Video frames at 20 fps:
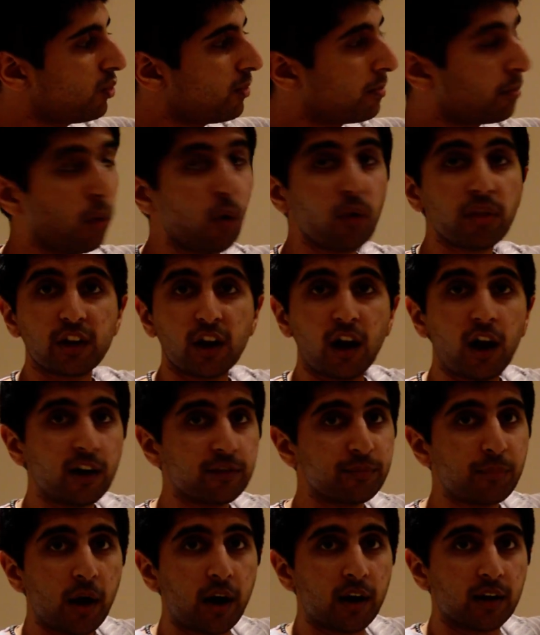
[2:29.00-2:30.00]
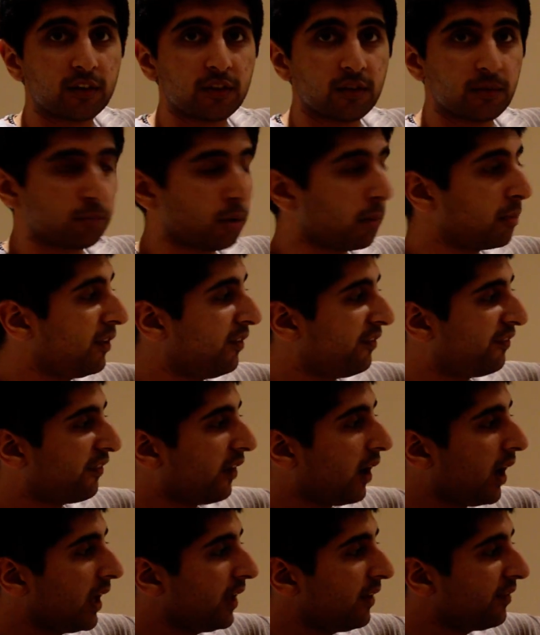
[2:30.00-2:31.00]
more than half marks, probably
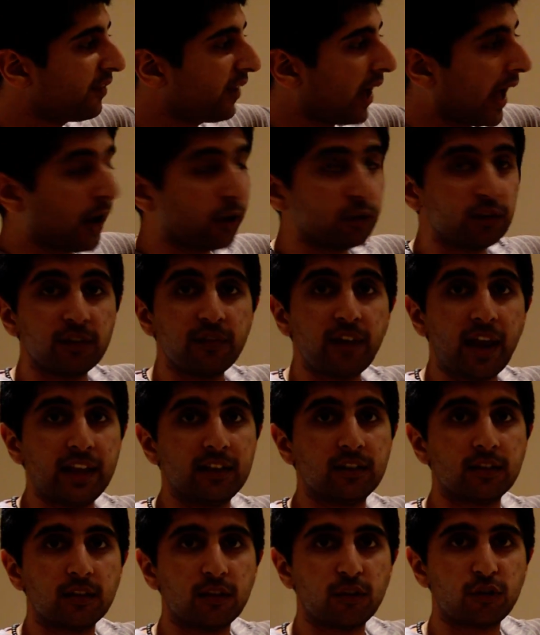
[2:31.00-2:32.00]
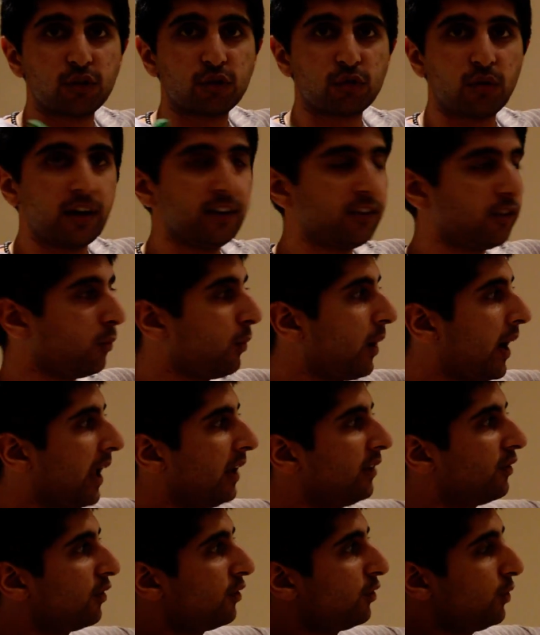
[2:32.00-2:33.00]
five out of eight straight
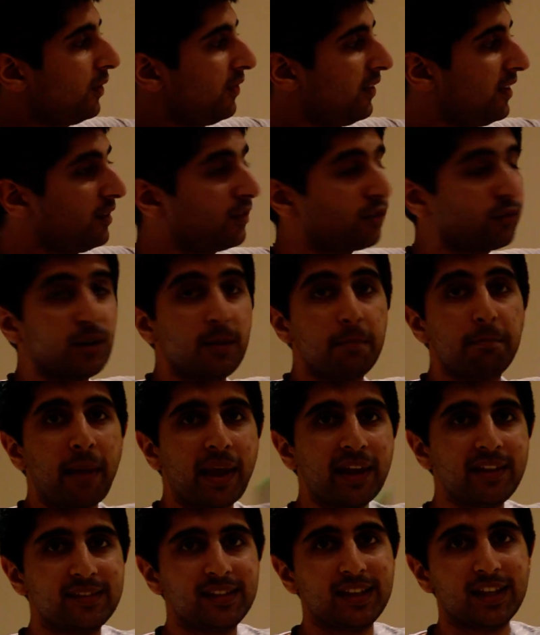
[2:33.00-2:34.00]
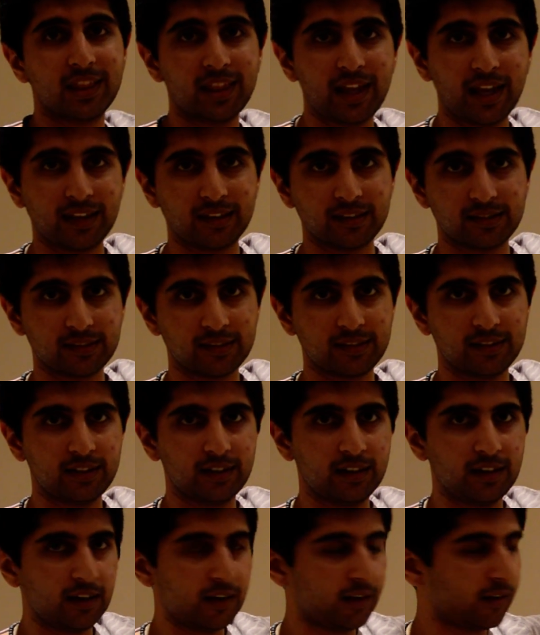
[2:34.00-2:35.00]
away just doing these three basic things.
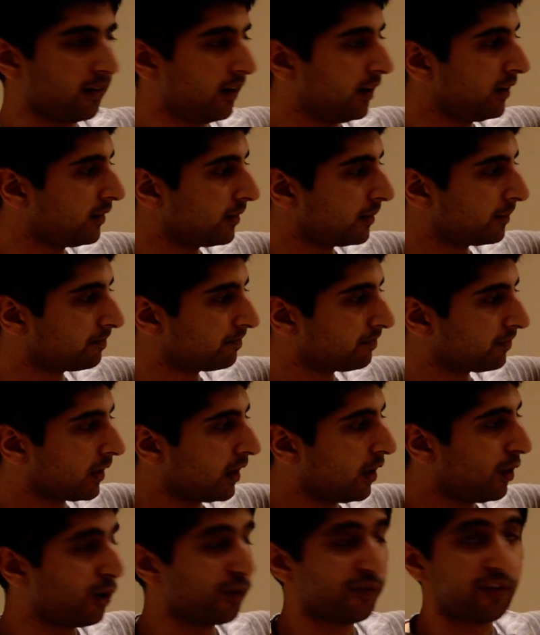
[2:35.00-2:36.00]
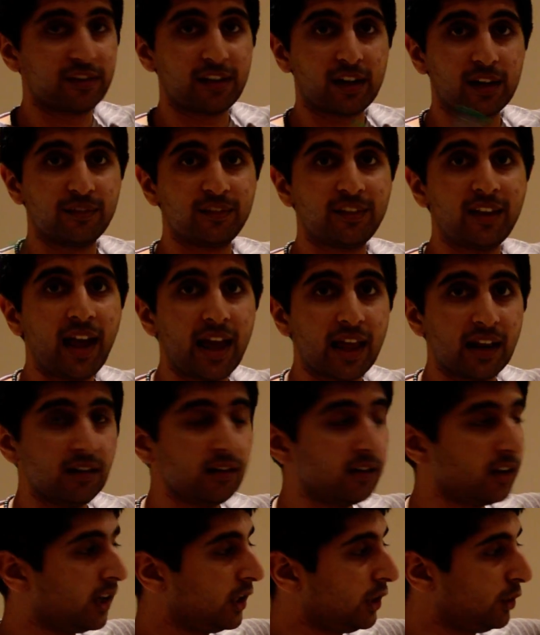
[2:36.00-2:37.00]
Alright? If it's out of 10,
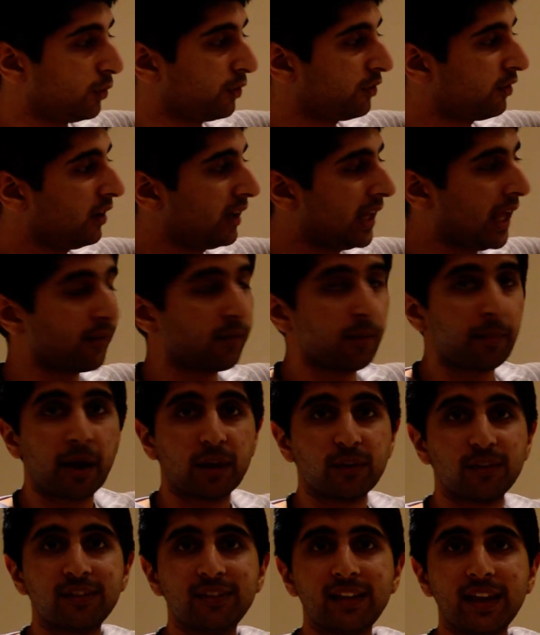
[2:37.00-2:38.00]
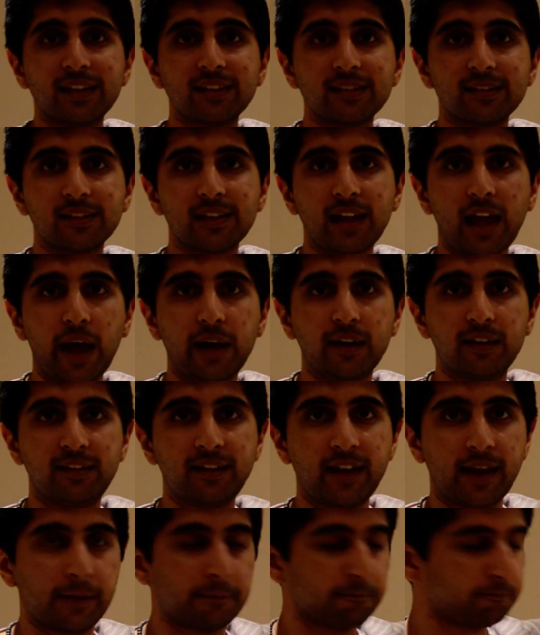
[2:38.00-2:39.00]
you'll certainly have about six out of
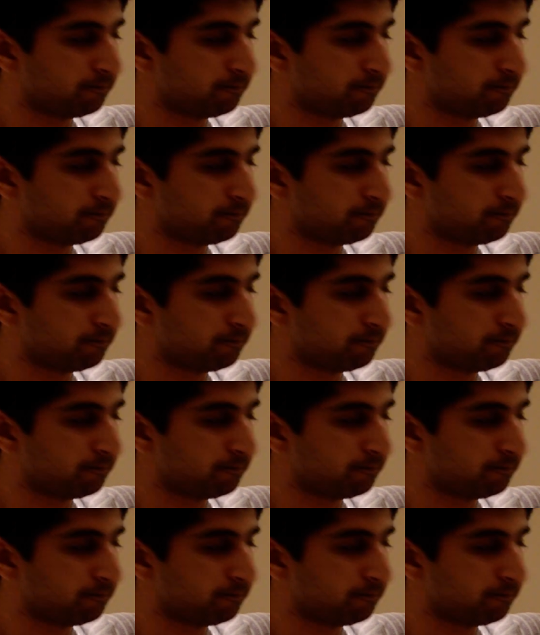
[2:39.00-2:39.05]
10.